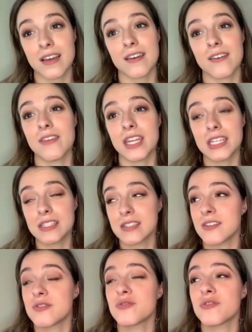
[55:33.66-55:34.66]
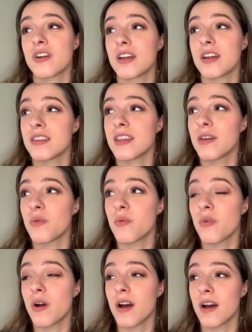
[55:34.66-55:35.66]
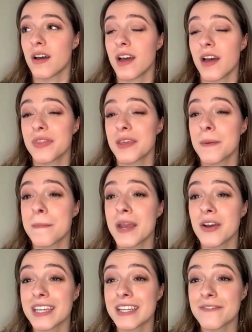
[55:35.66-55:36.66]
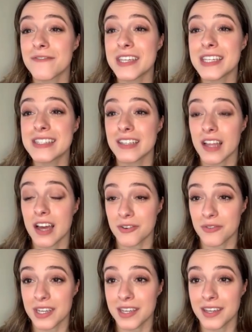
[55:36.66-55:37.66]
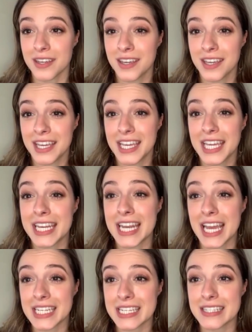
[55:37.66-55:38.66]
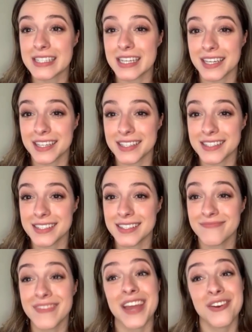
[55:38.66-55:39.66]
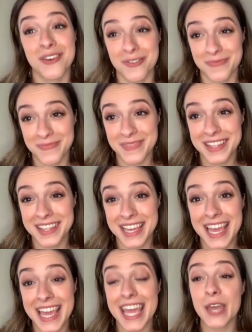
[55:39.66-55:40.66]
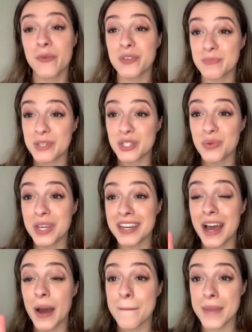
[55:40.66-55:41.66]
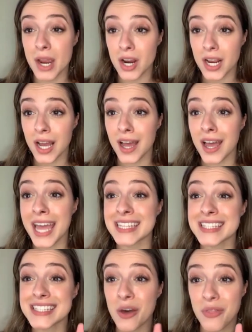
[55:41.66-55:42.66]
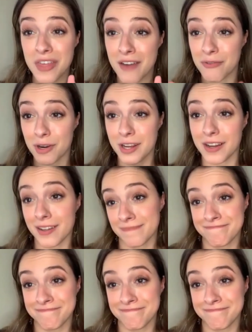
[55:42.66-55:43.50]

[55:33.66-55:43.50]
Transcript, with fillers: uh, Verica and Zoran, they uh, got the American Visa Lottery in ninety-six. I know. It yeah. was between America and South Africa.